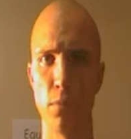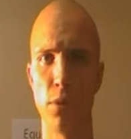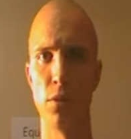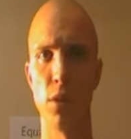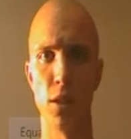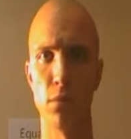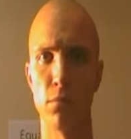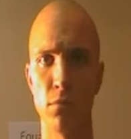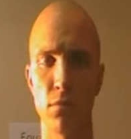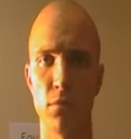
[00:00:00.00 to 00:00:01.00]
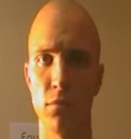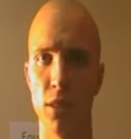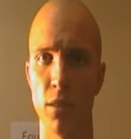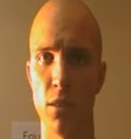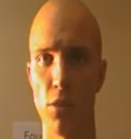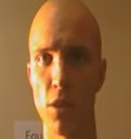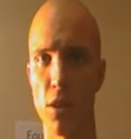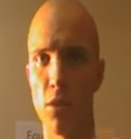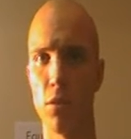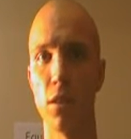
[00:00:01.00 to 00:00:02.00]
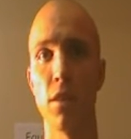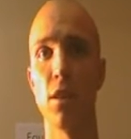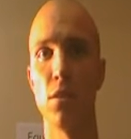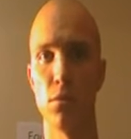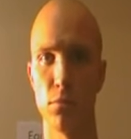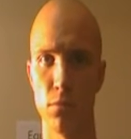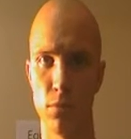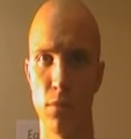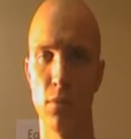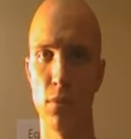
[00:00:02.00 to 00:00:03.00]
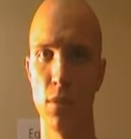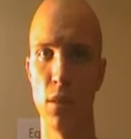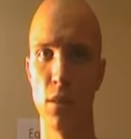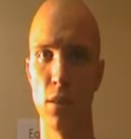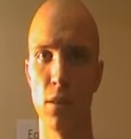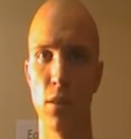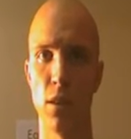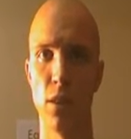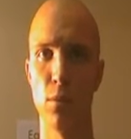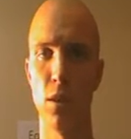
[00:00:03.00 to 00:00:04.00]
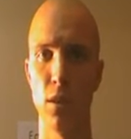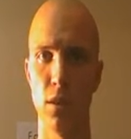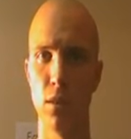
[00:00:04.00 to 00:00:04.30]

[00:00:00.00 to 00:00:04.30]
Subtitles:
I support you again. You can go, I'll take you. I